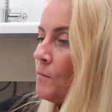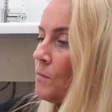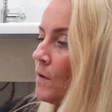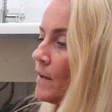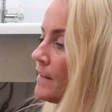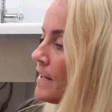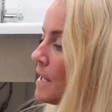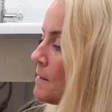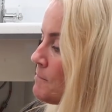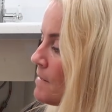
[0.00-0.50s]

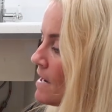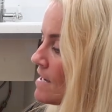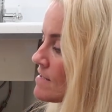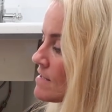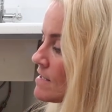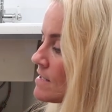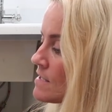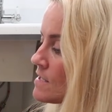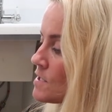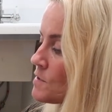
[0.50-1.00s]
One of them
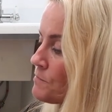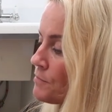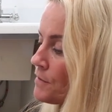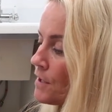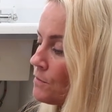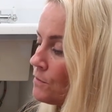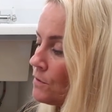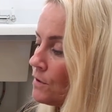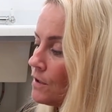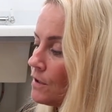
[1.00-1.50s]
baskets is
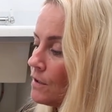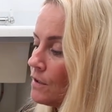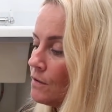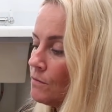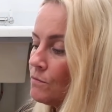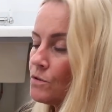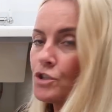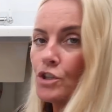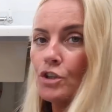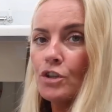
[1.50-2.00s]
broke.
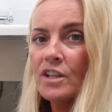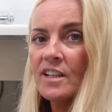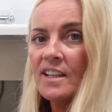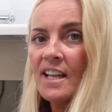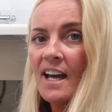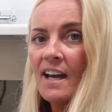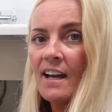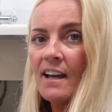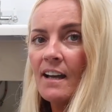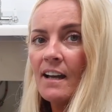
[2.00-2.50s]
Would you look at
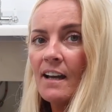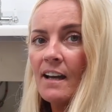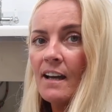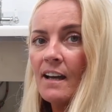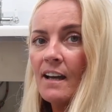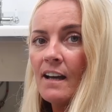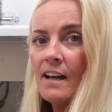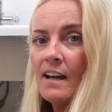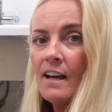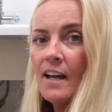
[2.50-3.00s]
that?
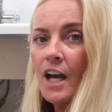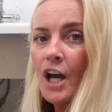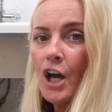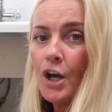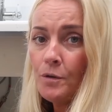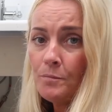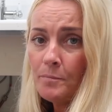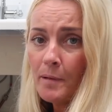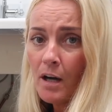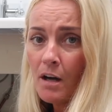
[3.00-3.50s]

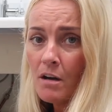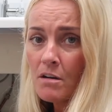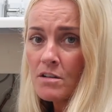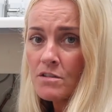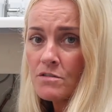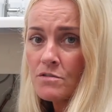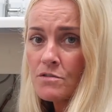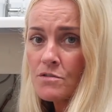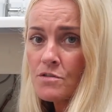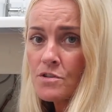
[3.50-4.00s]
Home
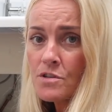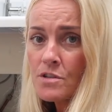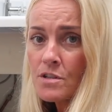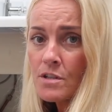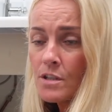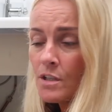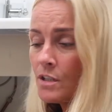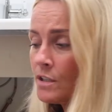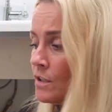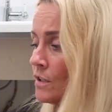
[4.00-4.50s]
Bargains.
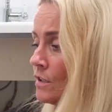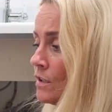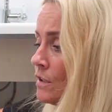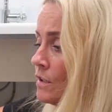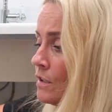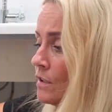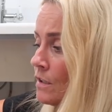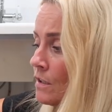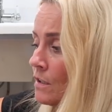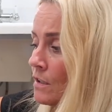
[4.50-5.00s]

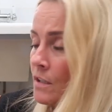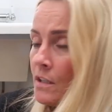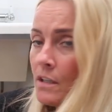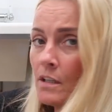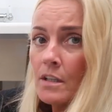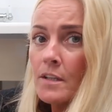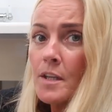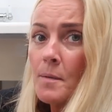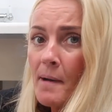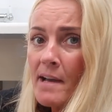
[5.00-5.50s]

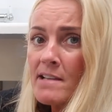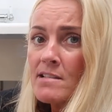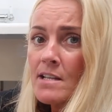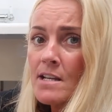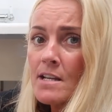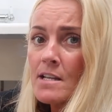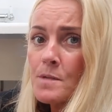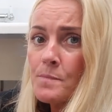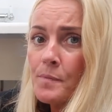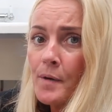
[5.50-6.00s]
The
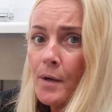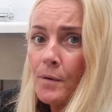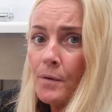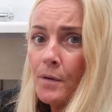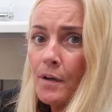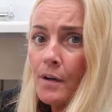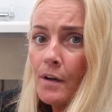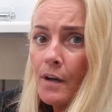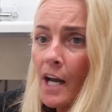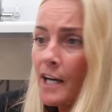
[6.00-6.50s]
basket is
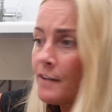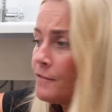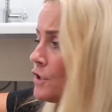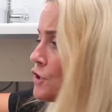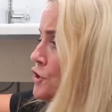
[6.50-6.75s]
broke and I've